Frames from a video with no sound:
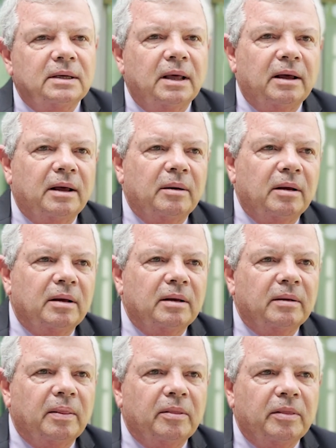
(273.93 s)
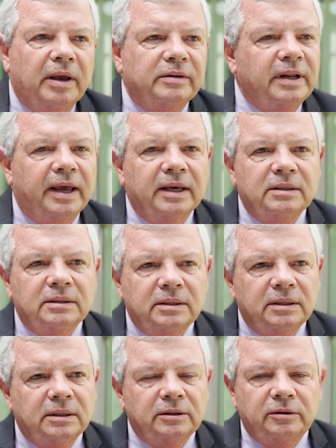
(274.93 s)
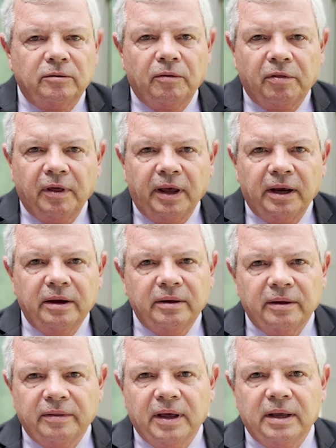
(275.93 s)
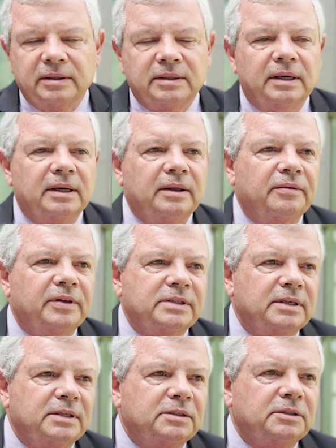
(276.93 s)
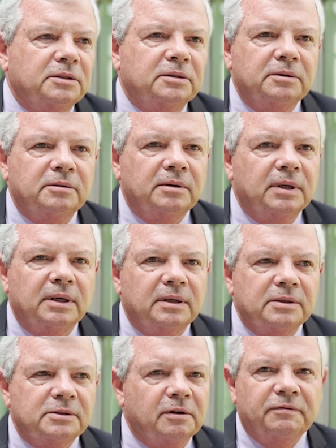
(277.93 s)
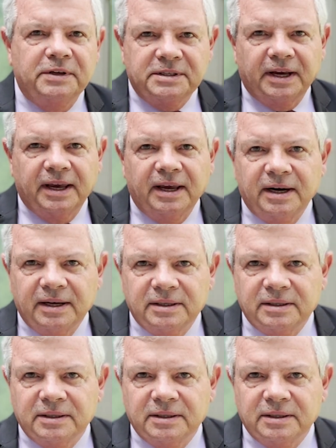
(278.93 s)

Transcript: uh, they tend to think that uh, this is too sophisticated,